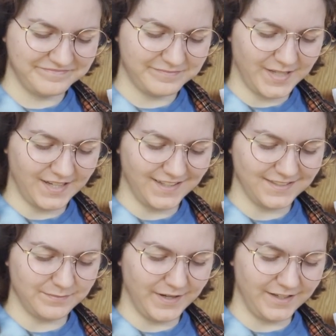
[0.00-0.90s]

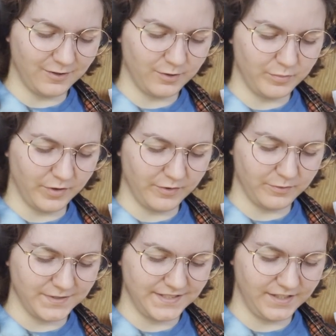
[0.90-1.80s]
Because my younger brother
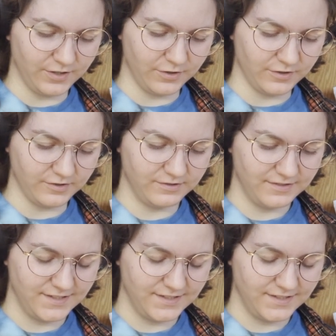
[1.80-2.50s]
was here